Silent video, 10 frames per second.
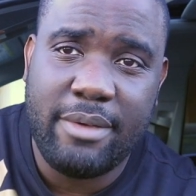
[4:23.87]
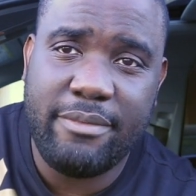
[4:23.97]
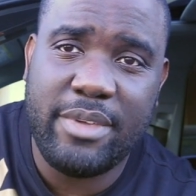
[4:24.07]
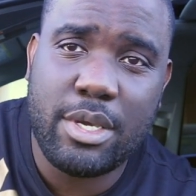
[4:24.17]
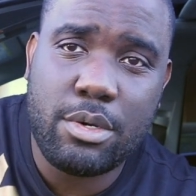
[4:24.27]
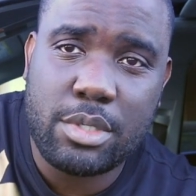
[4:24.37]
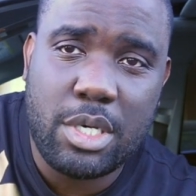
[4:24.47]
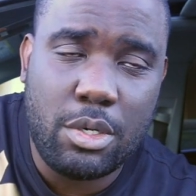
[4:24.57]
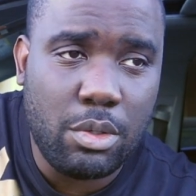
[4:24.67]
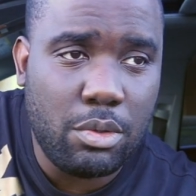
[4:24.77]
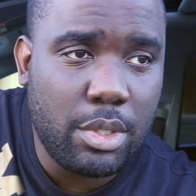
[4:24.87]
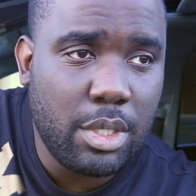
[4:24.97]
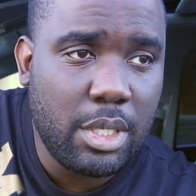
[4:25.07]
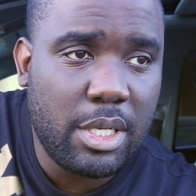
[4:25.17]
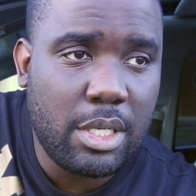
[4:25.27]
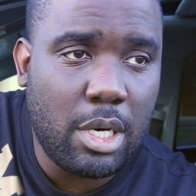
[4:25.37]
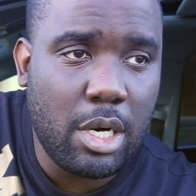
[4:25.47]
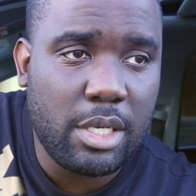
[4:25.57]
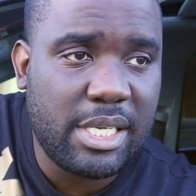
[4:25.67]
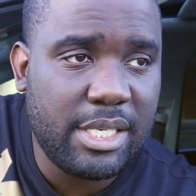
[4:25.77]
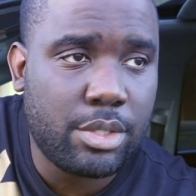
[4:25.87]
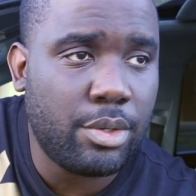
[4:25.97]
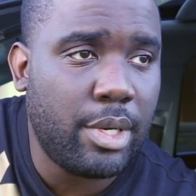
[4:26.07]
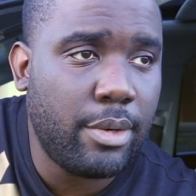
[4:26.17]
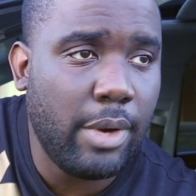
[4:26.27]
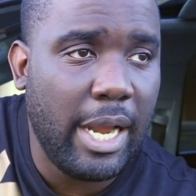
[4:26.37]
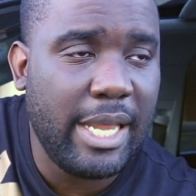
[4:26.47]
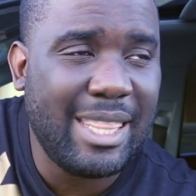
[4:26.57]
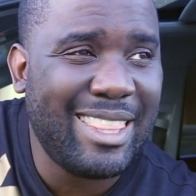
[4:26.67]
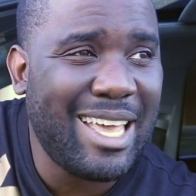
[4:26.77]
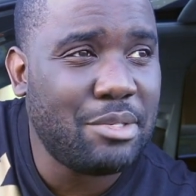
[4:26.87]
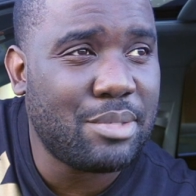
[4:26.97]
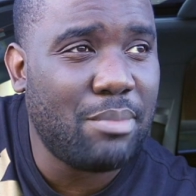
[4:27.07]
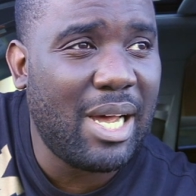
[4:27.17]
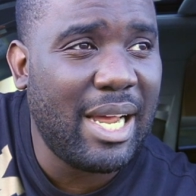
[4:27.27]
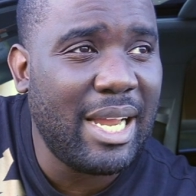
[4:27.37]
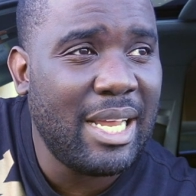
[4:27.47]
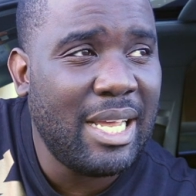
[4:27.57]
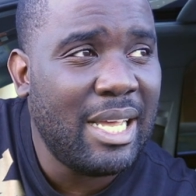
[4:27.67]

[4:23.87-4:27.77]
vehicle totaled, car's history, right? And that was my